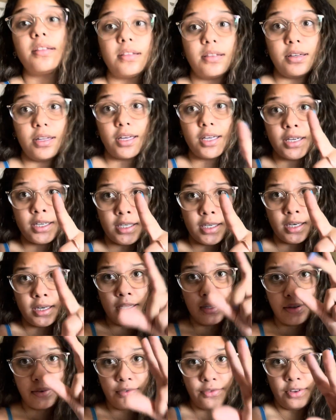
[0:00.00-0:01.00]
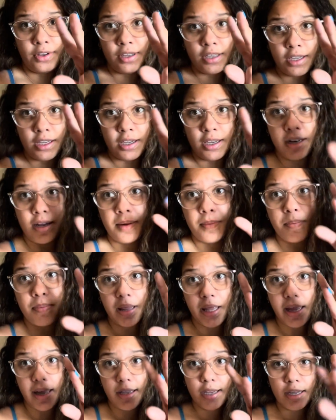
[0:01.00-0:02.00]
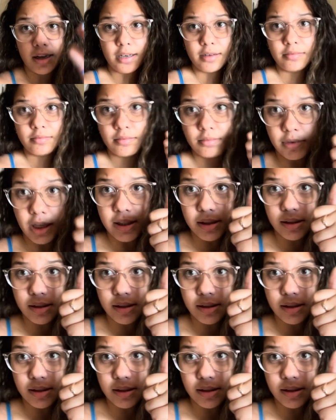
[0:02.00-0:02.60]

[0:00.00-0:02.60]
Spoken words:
Look good, feel good, play good. Let's